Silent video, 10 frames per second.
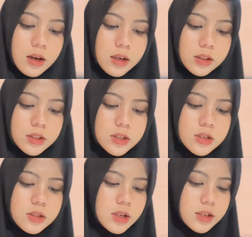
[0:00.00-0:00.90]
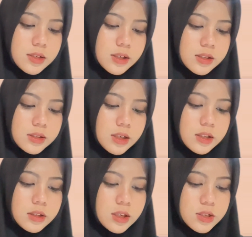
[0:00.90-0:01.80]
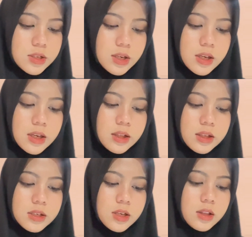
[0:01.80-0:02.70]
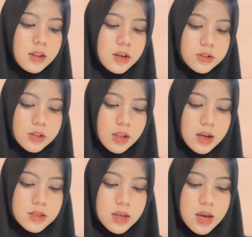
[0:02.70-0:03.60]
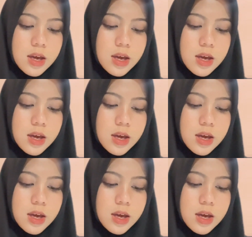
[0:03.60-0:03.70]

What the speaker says: Teacher strategies in teaching English in large class.